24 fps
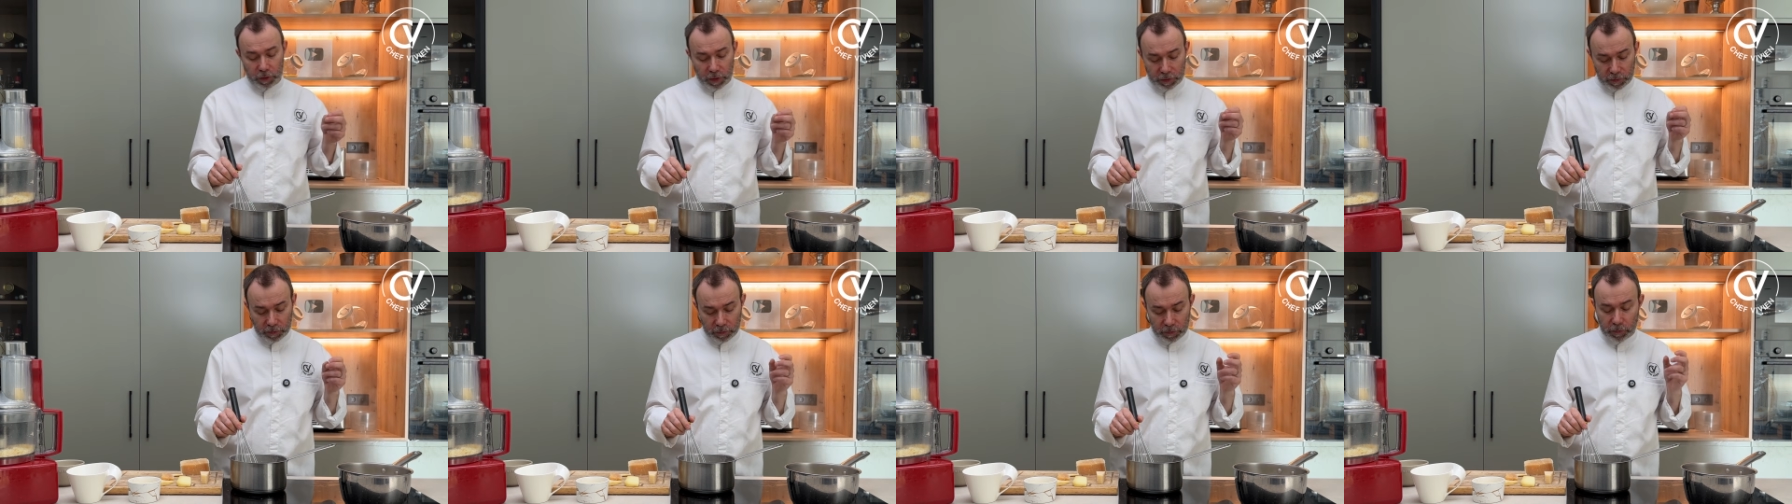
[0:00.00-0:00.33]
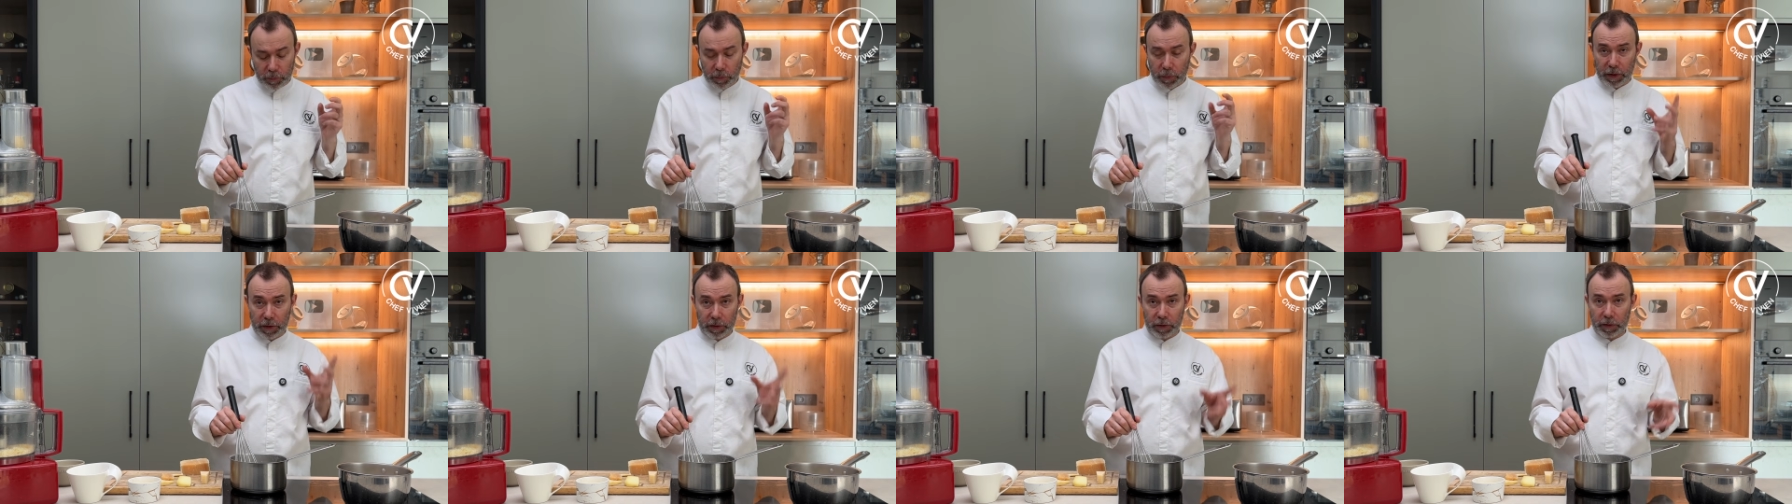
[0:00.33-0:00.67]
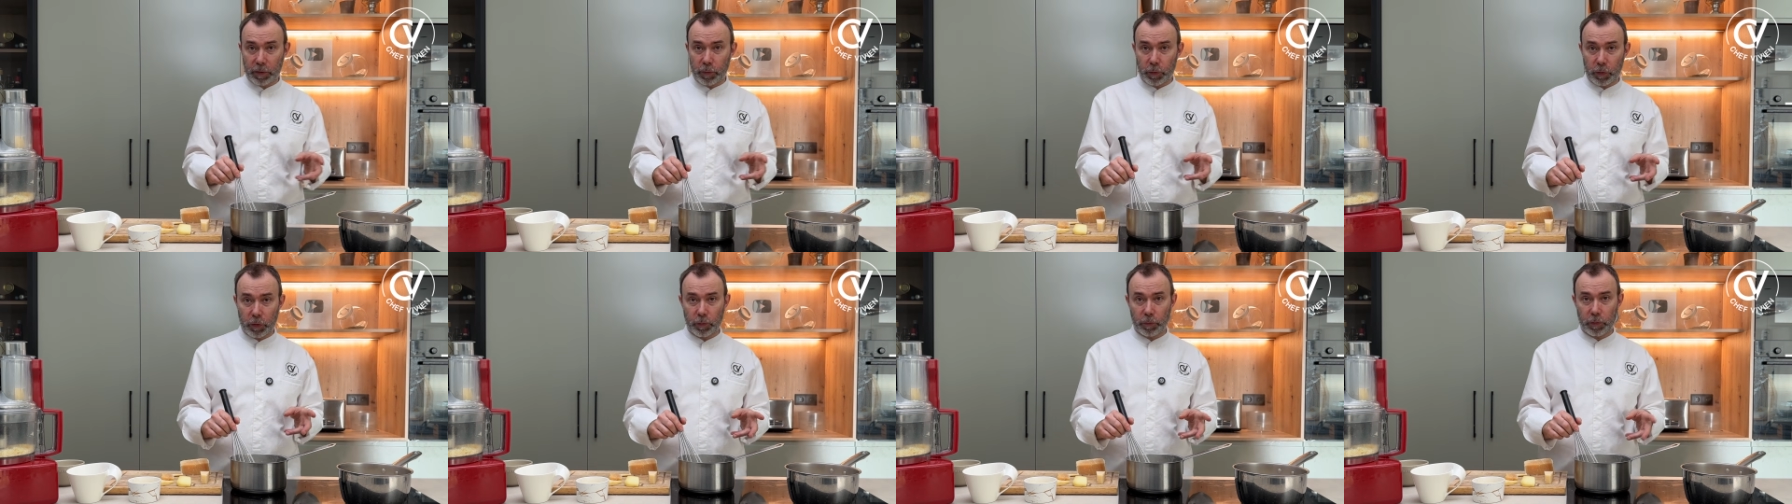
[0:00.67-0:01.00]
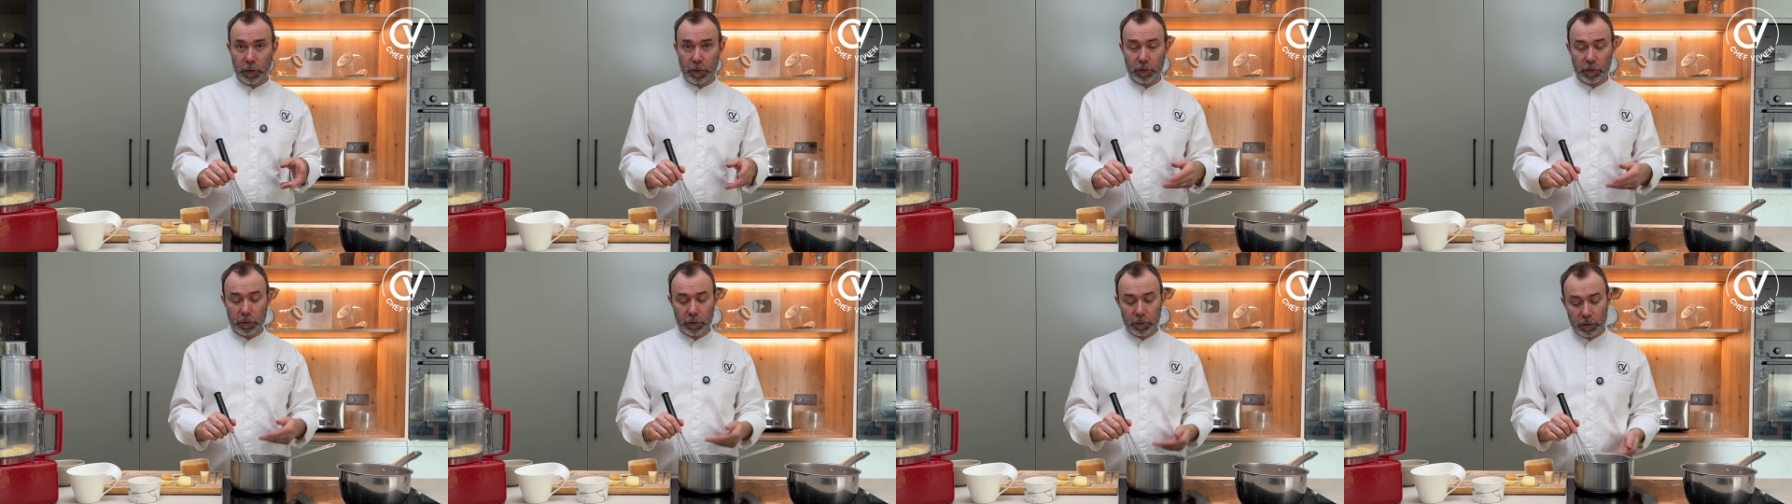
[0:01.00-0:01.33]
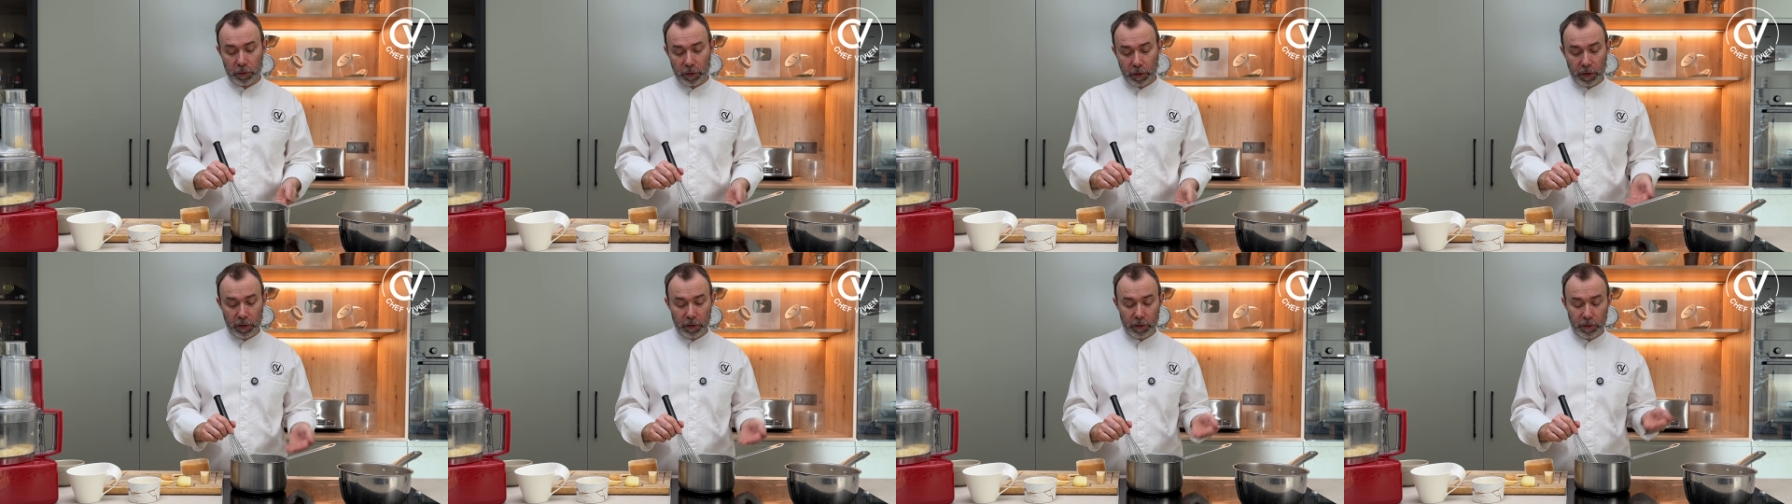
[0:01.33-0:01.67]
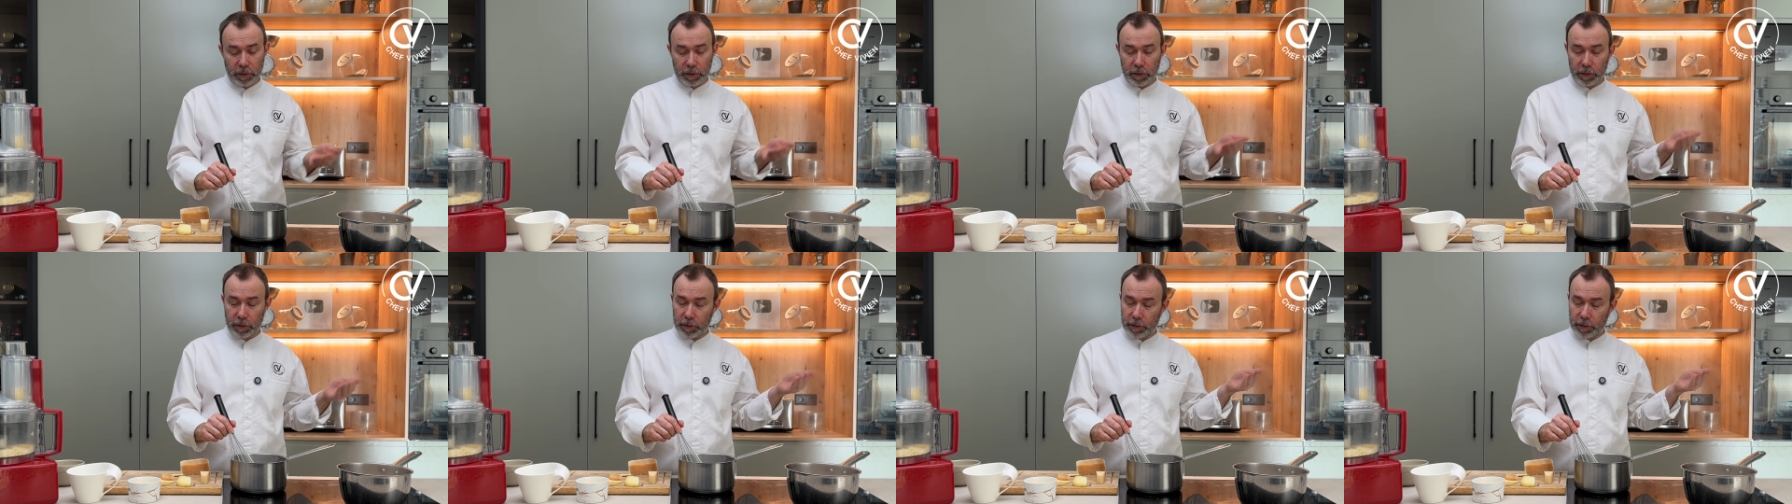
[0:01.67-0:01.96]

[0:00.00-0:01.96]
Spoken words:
at the maximum, because you can